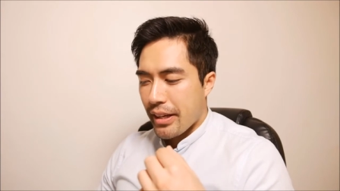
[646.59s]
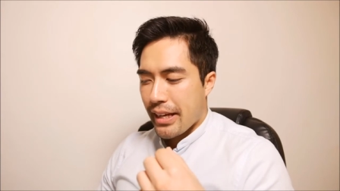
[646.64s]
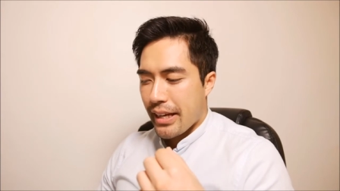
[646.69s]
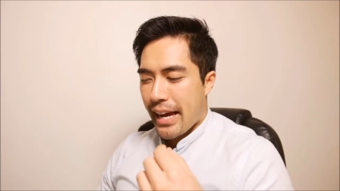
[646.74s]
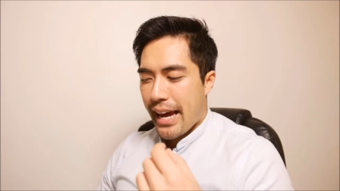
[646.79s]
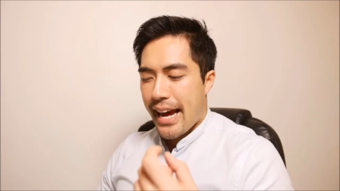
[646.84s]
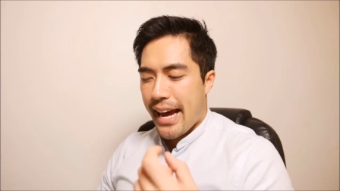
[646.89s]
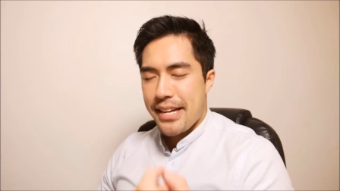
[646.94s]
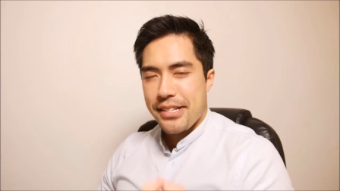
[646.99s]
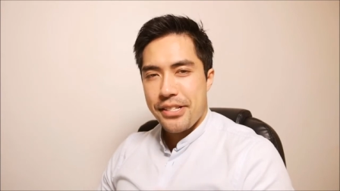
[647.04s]

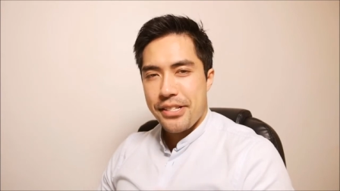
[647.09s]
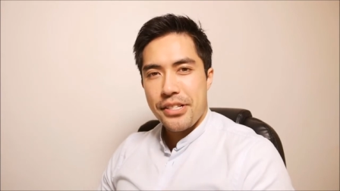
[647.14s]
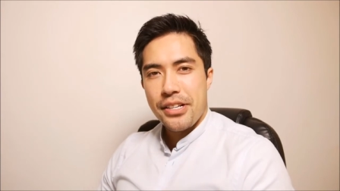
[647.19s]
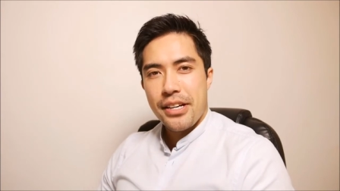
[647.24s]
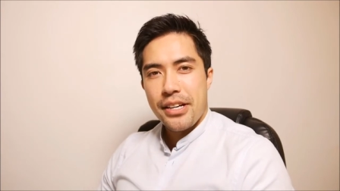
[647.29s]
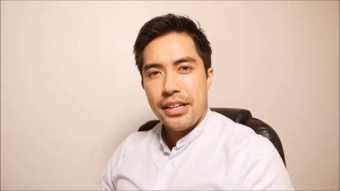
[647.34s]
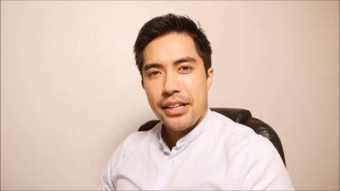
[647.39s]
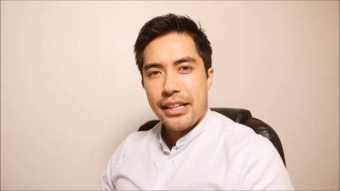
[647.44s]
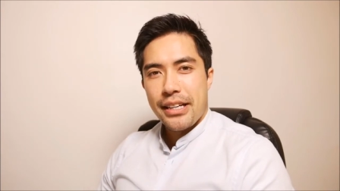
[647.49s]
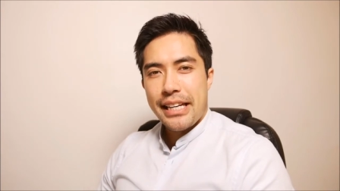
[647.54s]
has
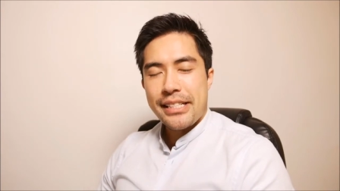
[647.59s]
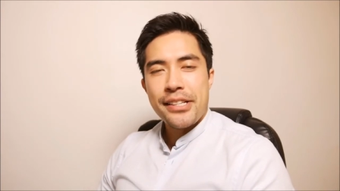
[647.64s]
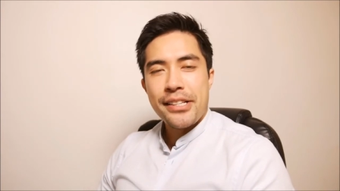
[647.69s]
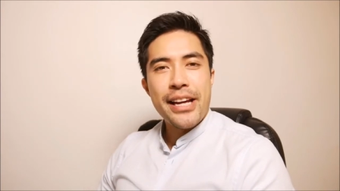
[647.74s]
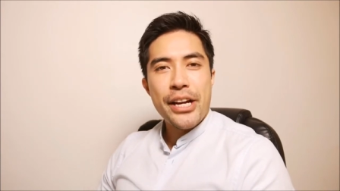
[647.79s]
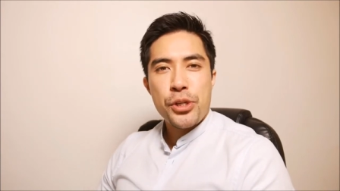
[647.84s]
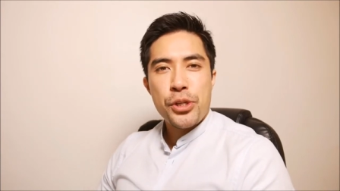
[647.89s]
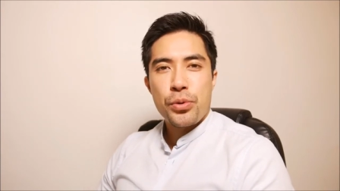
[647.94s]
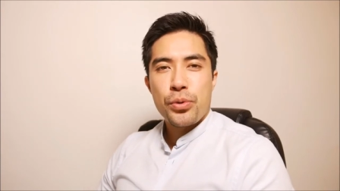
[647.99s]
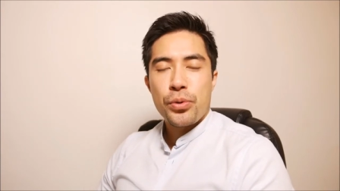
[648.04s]
is a
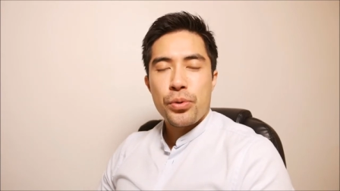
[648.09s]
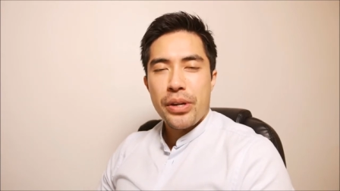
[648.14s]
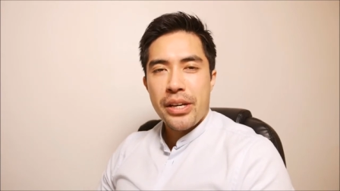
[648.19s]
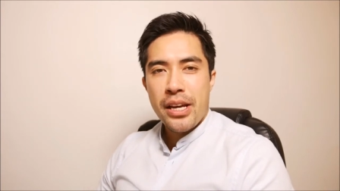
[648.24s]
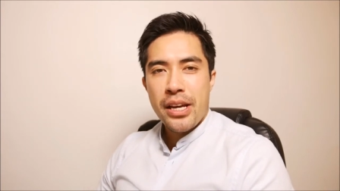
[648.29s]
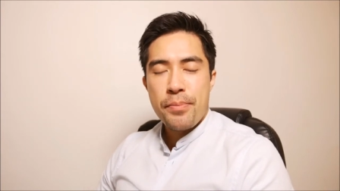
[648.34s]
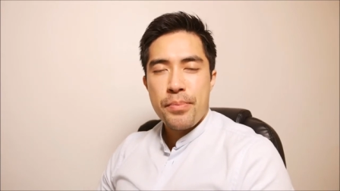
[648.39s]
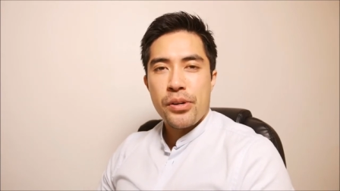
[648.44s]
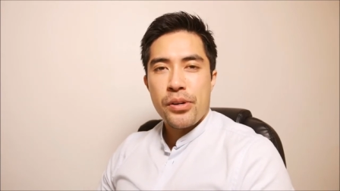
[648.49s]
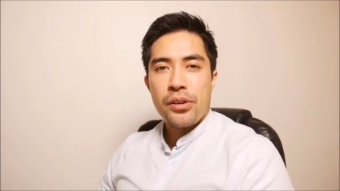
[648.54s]
natural
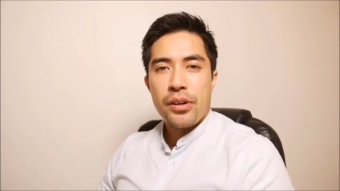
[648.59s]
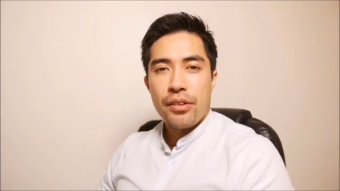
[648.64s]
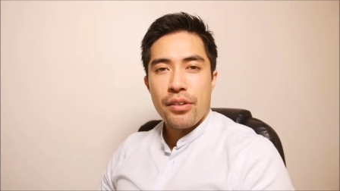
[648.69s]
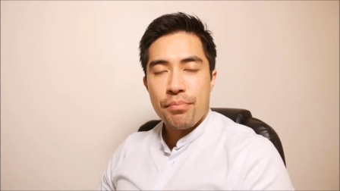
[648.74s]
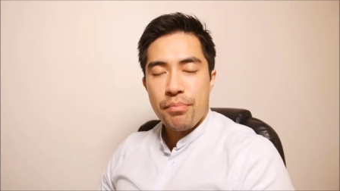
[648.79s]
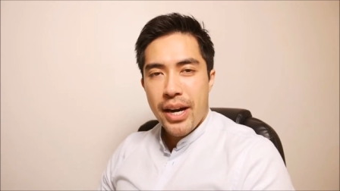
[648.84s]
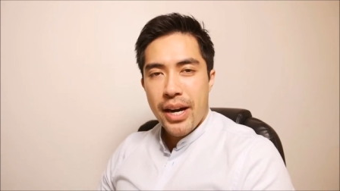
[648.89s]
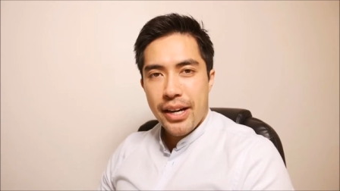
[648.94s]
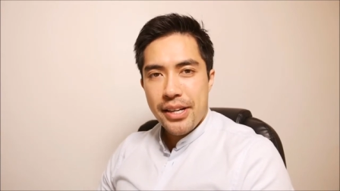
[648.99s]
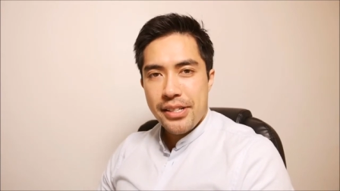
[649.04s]
inhibitor of
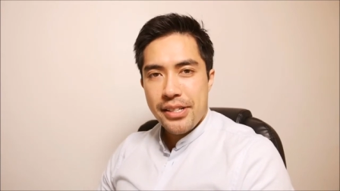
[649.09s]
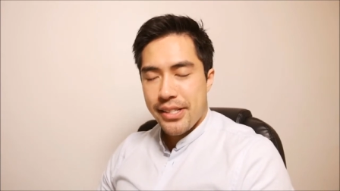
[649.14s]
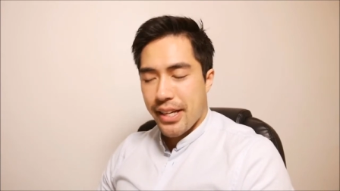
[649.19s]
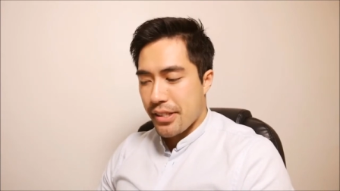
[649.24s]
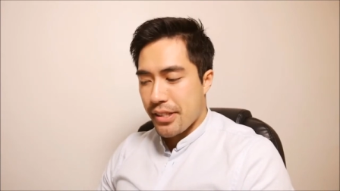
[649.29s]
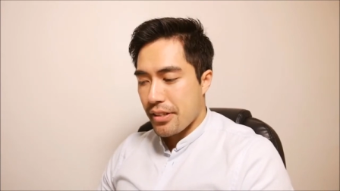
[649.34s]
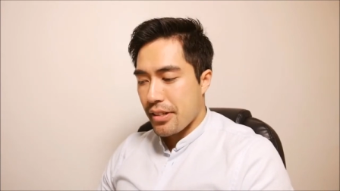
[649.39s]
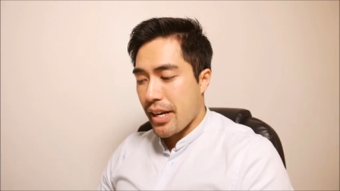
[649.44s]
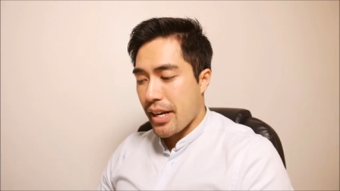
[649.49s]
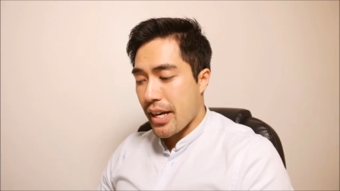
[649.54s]

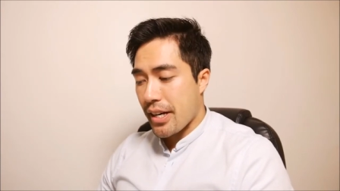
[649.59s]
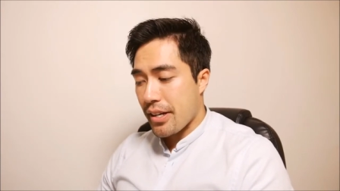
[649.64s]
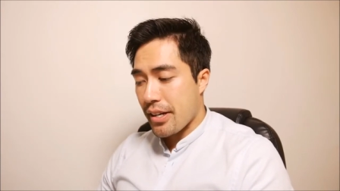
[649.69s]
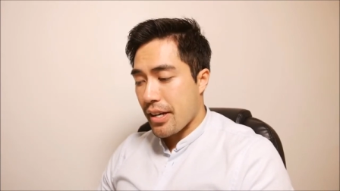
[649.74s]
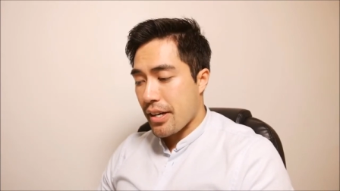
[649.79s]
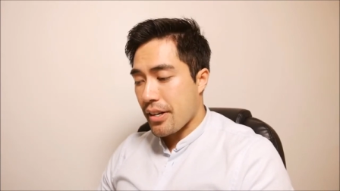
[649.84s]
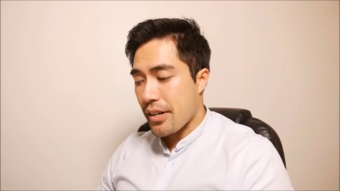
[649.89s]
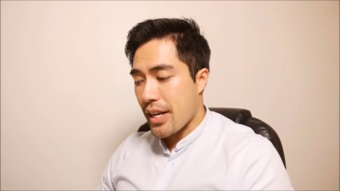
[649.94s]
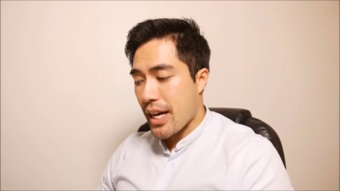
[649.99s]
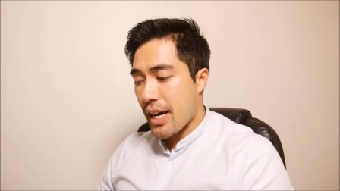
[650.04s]
myostatin, and
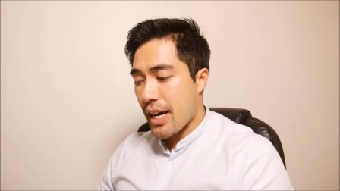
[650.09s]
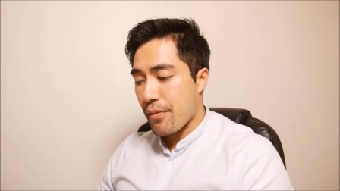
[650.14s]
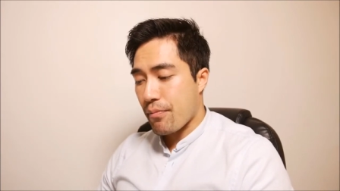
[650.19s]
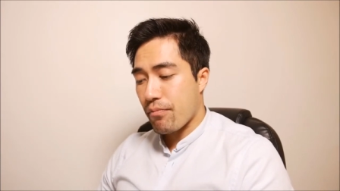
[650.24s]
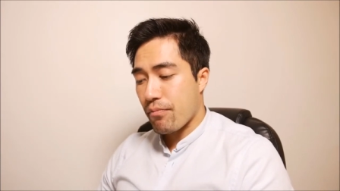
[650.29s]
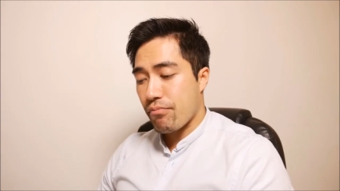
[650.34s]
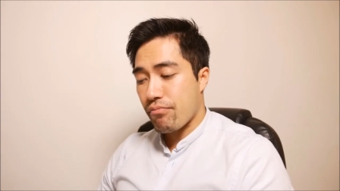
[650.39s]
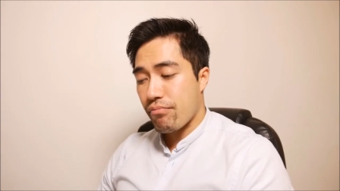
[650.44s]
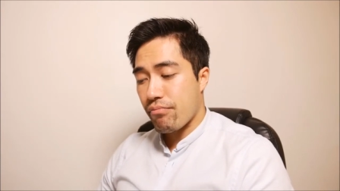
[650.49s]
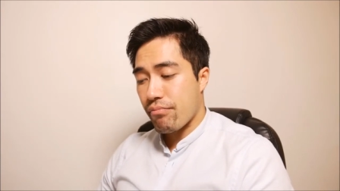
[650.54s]
then they have
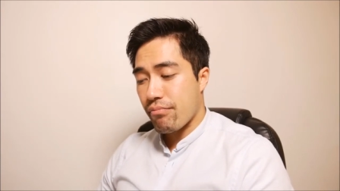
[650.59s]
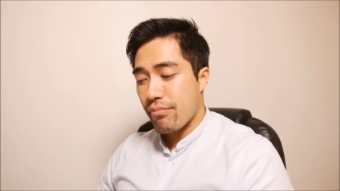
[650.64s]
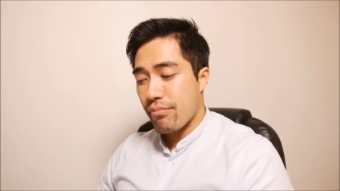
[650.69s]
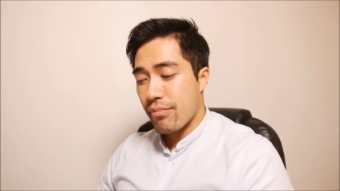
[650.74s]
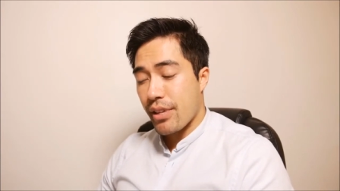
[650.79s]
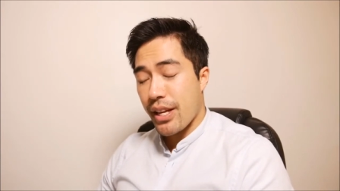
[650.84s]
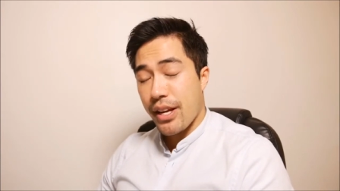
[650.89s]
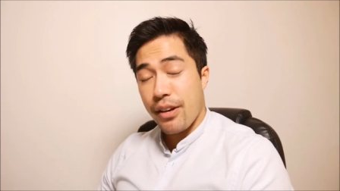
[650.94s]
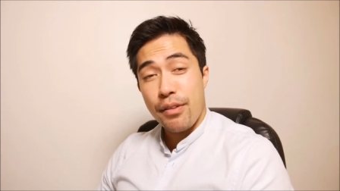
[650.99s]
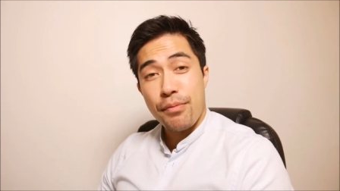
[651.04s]

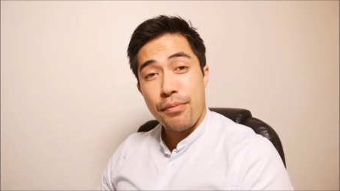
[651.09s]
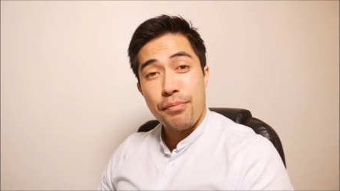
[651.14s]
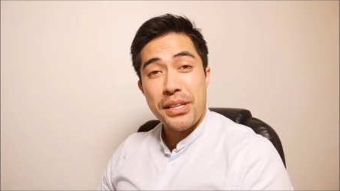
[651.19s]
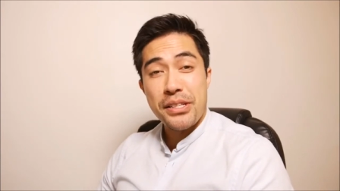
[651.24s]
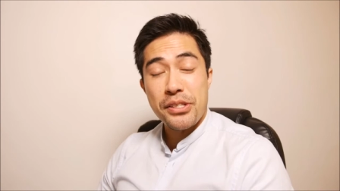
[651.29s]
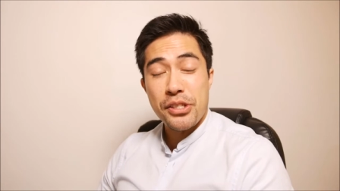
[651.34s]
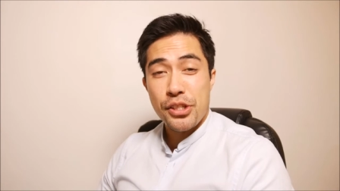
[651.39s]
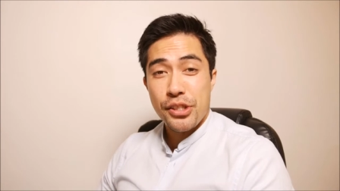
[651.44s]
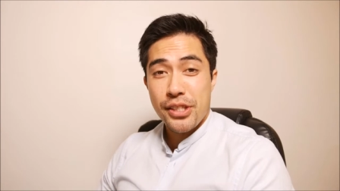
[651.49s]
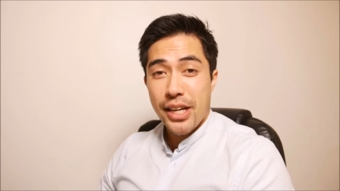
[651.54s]
there have been
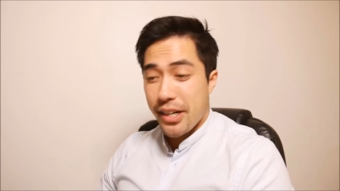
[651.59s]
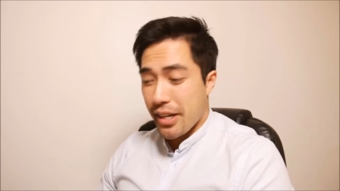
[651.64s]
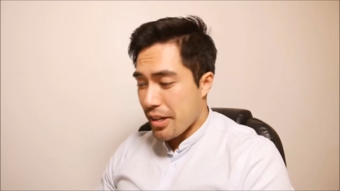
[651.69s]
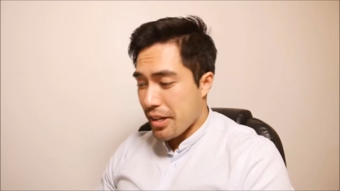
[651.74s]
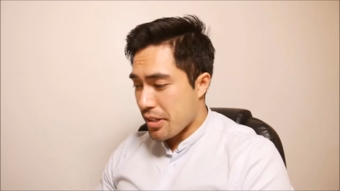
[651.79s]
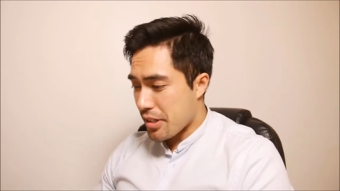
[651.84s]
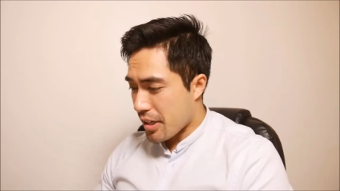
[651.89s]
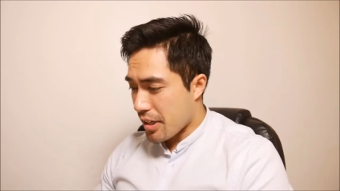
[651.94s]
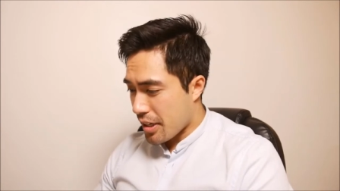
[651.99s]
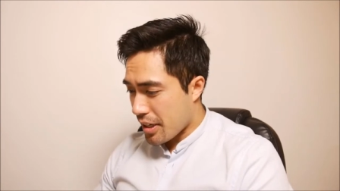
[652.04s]

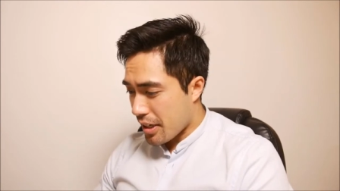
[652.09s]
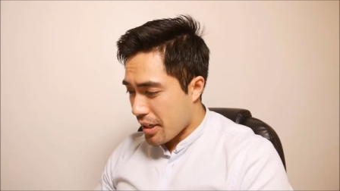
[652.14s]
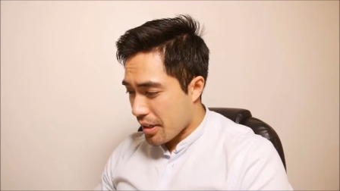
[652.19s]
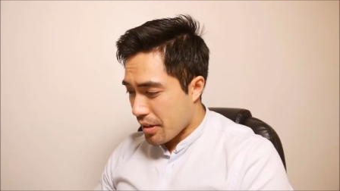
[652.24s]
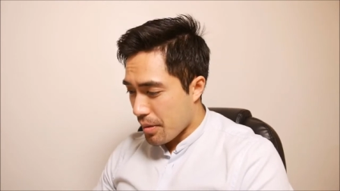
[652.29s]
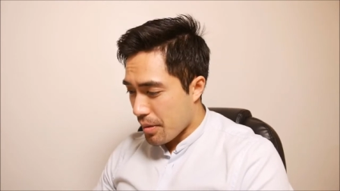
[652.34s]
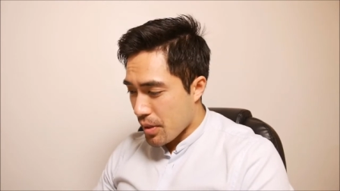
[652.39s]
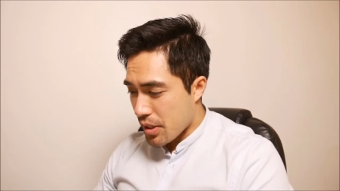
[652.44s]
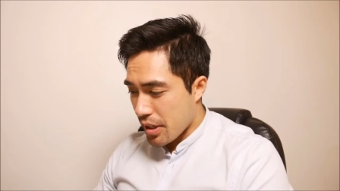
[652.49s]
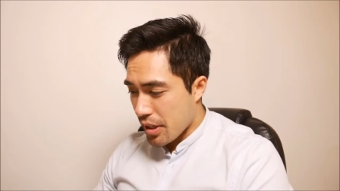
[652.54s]
studies. Uh,
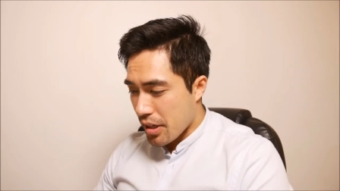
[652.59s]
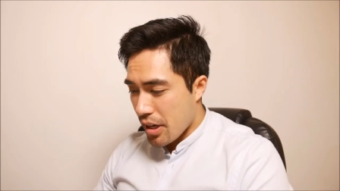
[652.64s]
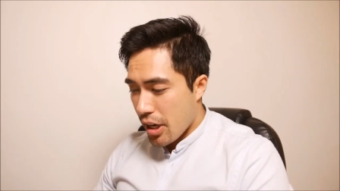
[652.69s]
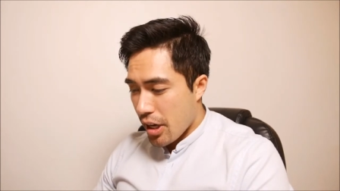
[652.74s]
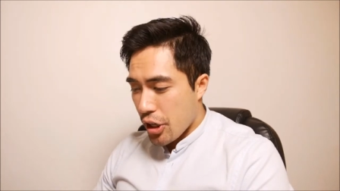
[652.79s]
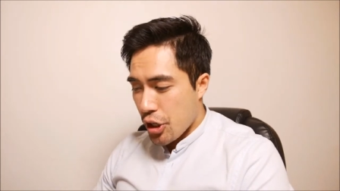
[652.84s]
let me see.